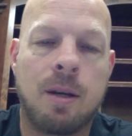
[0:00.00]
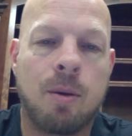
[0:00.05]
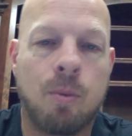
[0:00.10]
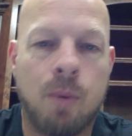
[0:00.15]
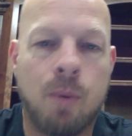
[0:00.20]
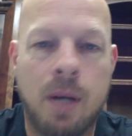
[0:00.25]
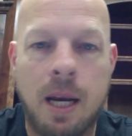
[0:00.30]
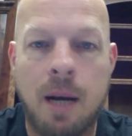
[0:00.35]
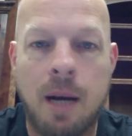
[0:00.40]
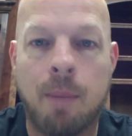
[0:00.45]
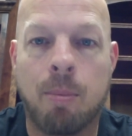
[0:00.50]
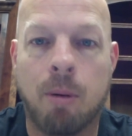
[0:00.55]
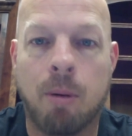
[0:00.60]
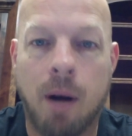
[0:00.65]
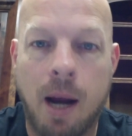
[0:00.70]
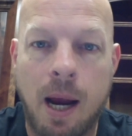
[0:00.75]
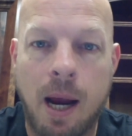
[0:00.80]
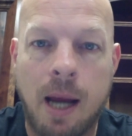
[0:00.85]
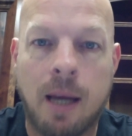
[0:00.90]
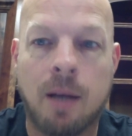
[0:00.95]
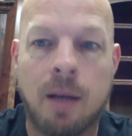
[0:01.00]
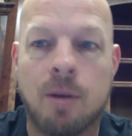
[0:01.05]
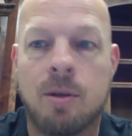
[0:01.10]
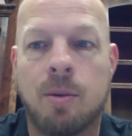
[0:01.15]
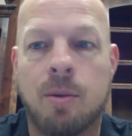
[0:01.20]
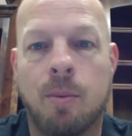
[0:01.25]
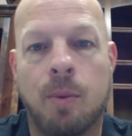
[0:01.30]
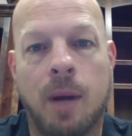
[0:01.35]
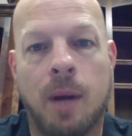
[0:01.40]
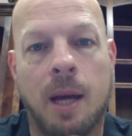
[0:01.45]
we need a break and
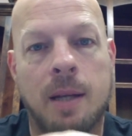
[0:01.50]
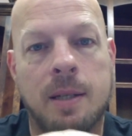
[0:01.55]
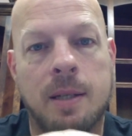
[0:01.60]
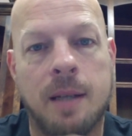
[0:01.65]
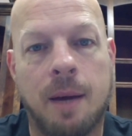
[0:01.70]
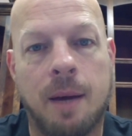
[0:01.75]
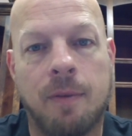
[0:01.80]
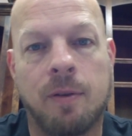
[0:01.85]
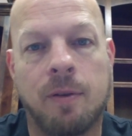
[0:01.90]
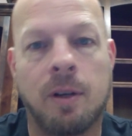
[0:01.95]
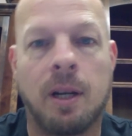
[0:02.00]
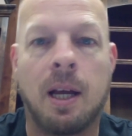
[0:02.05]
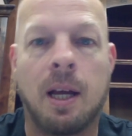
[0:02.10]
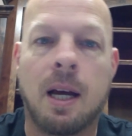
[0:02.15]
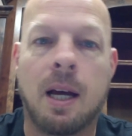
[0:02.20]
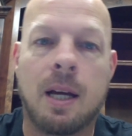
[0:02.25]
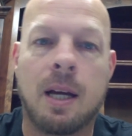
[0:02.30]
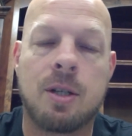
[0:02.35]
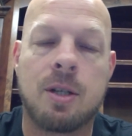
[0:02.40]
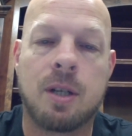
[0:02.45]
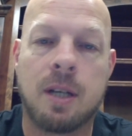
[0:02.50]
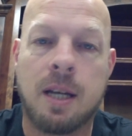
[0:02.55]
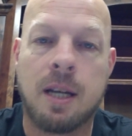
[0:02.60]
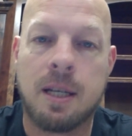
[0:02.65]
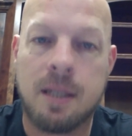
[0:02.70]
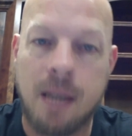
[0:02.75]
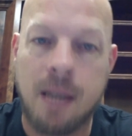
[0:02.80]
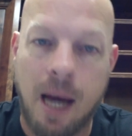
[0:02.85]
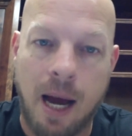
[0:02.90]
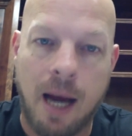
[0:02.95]
some we got to stop for lunch and you
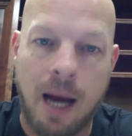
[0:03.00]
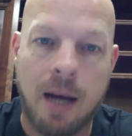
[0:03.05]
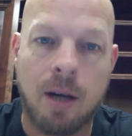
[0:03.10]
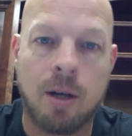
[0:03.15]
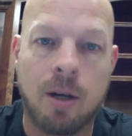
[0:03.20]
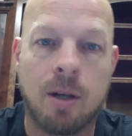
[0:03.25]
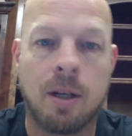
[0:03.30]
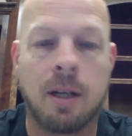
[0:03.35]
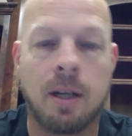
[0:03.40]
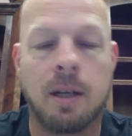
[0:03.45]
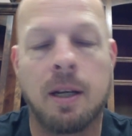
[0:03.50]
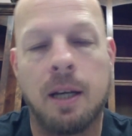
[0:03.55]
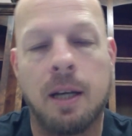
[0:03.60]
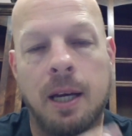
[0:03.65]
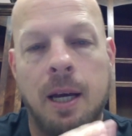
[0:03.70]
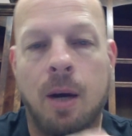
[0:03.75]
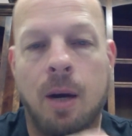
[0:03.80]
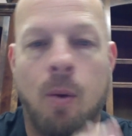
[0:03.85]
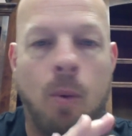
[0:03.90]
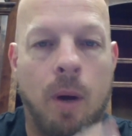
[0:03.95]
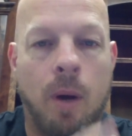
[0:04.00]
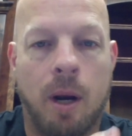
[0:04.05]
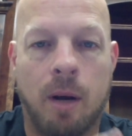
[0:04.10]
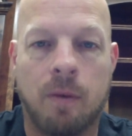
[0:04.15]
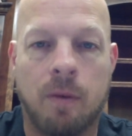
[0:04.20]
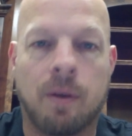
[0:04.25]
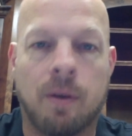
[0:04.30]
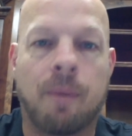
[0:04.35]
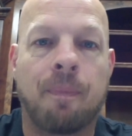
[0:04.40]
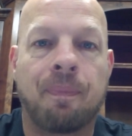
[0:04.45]
get tired and
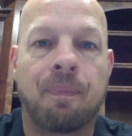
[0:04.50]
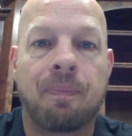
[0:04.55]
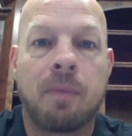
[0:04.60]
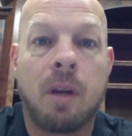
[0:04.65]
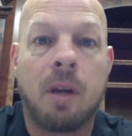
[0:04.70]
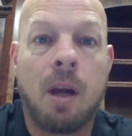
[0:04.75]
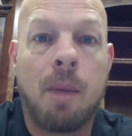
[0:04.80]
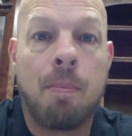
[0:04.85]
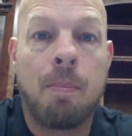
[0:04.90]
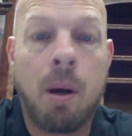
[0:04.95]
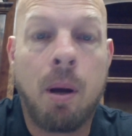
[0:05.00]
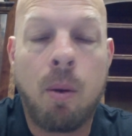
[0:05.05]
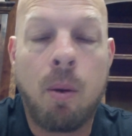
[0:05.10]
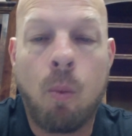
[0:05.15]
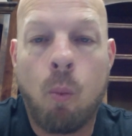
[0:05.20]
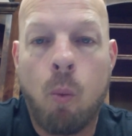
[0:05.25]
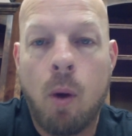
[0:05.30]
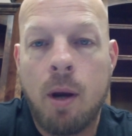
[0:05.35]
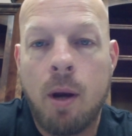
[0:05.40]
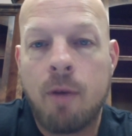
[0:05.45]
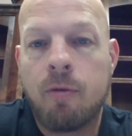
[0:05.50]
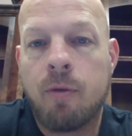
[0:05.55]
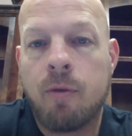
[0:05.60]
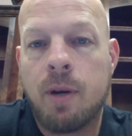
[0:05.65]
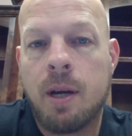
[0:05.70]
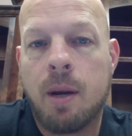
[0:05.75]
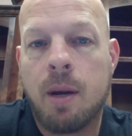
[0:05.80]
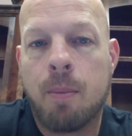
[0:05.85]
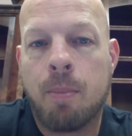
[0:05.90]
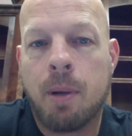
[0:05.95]
whatever. But what if
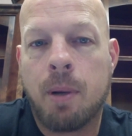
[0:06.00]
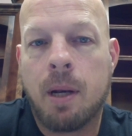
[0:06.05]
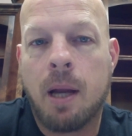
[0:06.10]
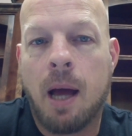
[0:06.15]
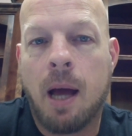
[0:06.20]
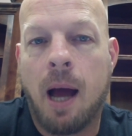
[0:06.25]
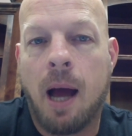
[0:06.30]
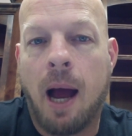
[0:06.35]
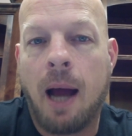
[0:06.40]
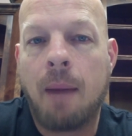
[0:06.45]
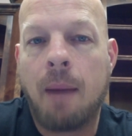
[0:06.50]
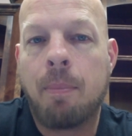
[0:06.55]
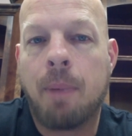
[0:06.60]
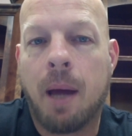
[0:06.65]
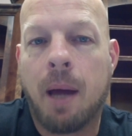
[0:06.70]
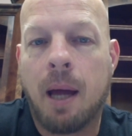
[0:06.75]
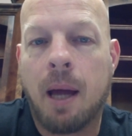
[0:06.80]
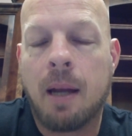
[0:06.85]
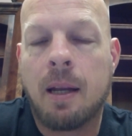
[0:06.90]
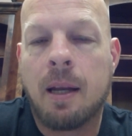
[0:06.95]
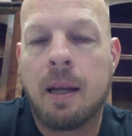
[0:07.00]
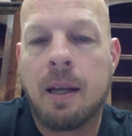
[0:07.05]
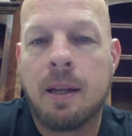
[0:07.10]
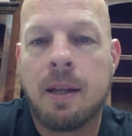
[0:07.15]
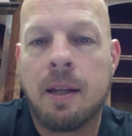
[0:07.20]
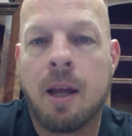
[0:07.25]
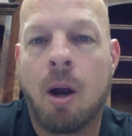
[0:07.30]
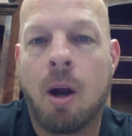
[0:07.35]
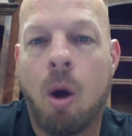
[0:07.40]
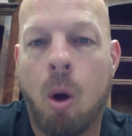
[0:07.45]
we, but I bet
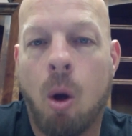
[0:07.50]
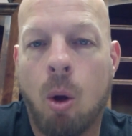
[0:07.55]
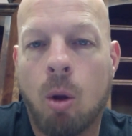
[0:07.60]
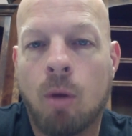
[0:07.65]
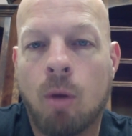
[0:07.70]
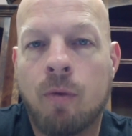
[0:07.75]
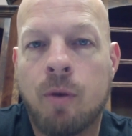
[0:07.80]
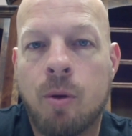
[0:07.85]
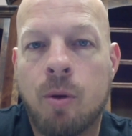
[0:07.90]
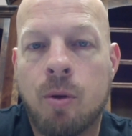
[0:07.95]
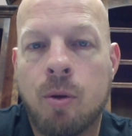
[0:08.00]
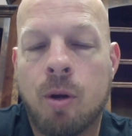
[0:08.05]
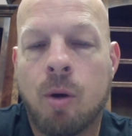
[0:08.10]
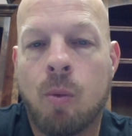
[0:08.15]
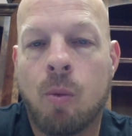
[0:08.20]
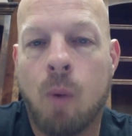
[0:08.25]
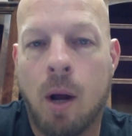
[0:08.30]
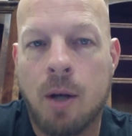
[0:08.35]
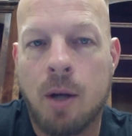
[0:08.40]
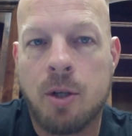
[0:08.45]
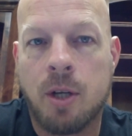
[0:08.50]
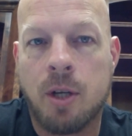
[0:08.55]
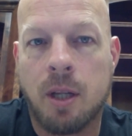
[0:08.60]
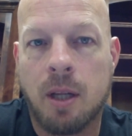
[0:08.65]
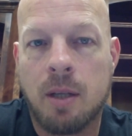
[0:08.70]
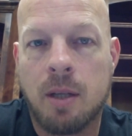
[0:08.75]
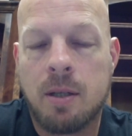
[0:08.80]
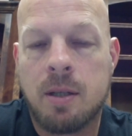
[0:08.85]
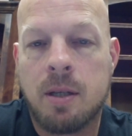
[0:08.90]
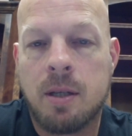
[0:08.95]
that all of you that are watching
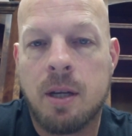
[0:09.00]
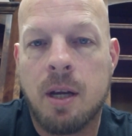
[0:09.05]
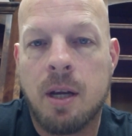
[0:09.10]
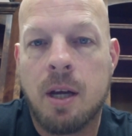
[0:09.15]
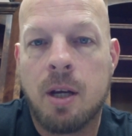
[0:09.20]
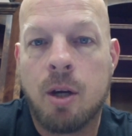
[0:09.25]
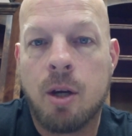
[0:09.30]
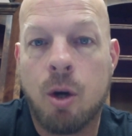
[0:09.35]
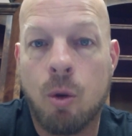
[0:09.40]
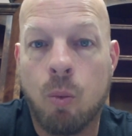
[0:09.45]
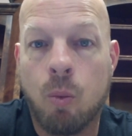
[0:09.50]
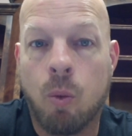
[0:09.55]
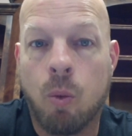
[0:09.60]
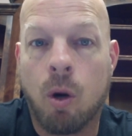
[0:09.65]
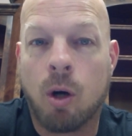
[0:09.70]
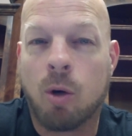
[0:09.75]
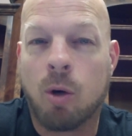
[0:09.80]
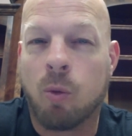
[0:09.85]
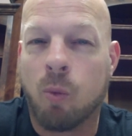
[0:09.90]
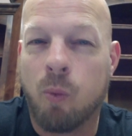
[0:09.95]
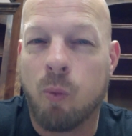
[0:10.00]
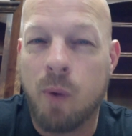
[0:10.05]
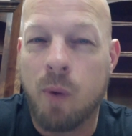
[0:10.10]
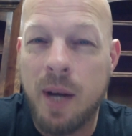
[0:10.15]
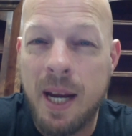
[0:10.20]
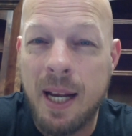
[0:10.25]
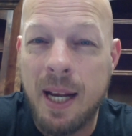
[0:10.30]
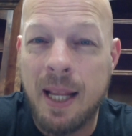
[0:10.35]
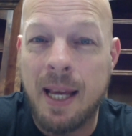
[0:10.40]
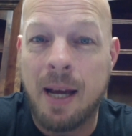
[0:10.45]
this could work
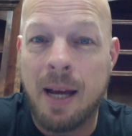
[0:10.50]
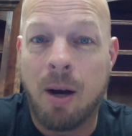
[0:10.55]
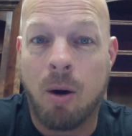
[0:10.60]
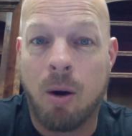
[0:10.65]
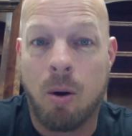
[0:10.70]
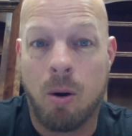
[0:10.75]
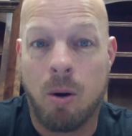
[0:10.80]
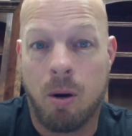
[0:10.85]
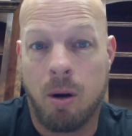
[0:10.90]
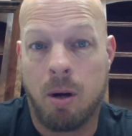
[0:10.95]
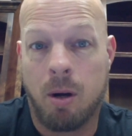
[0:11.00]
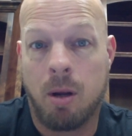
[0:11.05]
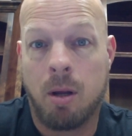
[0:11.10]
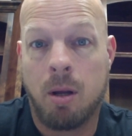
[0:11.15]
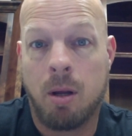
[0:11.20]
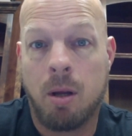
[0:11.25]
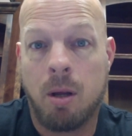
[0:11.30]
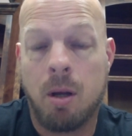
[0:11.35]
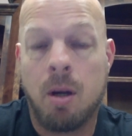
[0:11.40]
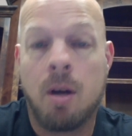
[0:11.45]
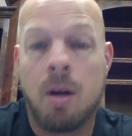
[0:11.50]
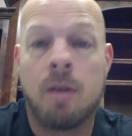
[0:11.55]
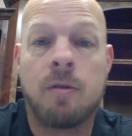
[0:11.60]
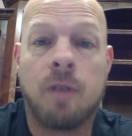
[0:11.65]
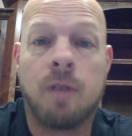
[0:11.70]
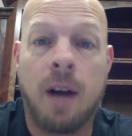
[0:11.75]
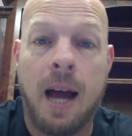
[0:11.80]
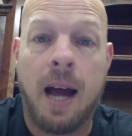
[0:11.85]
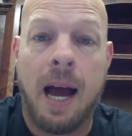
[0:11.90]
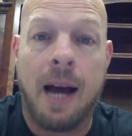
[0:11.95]
really hard for
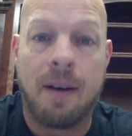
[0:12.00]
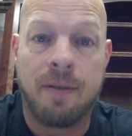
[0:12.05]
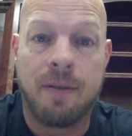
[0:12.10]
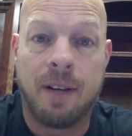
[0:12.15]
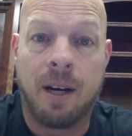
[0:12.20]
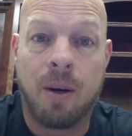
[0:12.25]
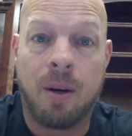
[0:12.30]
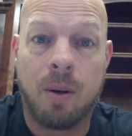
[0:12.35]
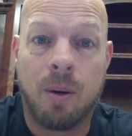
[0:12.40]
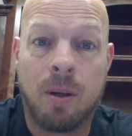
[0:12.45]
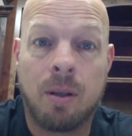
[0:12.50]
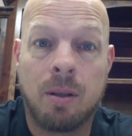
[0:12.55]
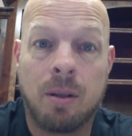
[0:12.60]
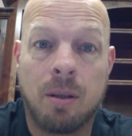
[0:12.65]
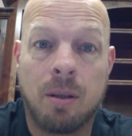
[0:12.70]
a half hour.